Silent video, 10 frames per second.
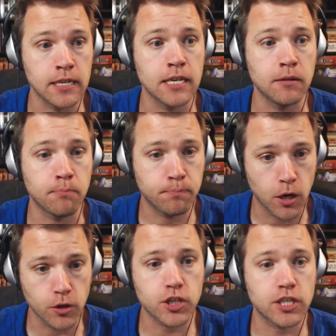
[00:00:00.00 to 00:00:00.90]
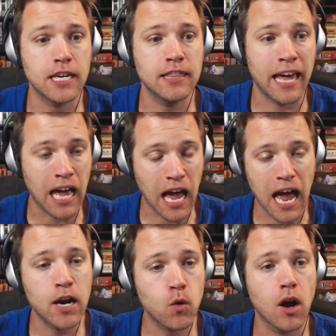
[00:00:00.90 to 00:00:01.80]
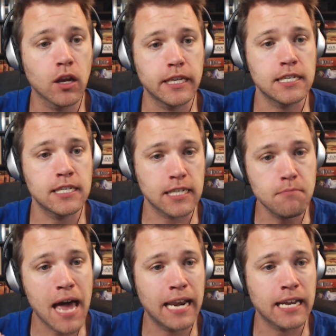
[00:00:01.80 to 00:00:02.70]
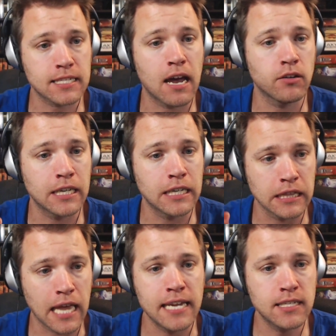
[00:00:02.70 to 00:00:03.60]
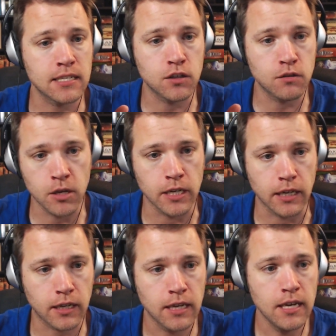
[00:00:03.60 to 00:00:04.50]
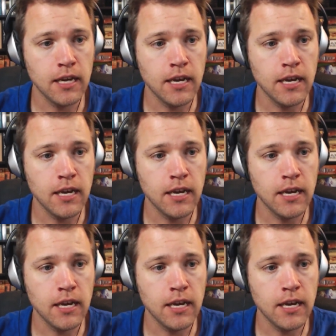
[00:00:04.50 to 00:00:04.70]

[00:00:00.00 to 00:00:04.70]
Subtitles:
is in purchasing that high quality cinematic sounding licensed music.